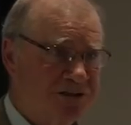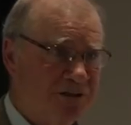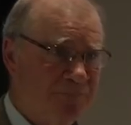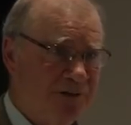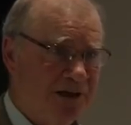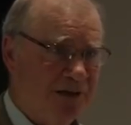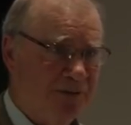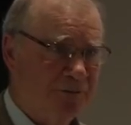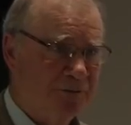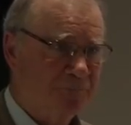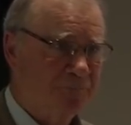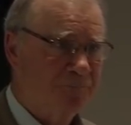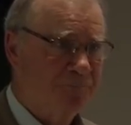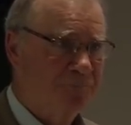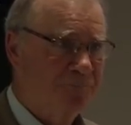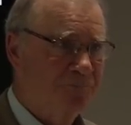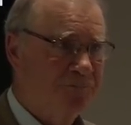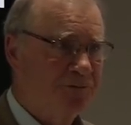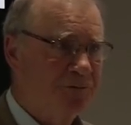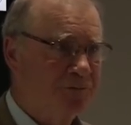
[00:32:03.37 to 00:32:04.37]
somehow to
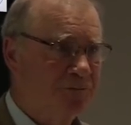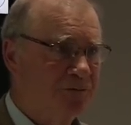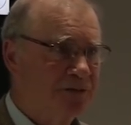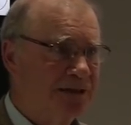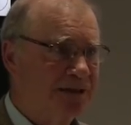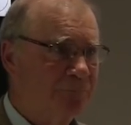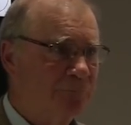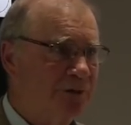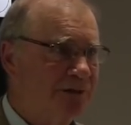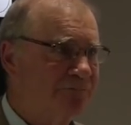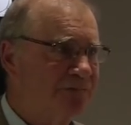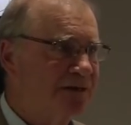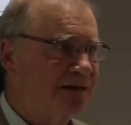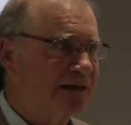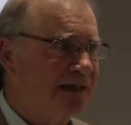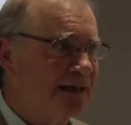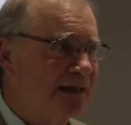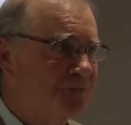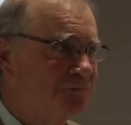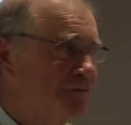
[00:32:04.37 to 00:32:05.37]
feel like we have to
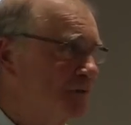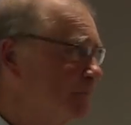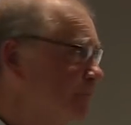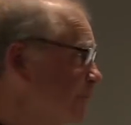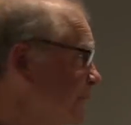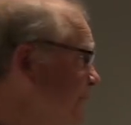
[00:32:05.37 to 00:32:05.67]
catch up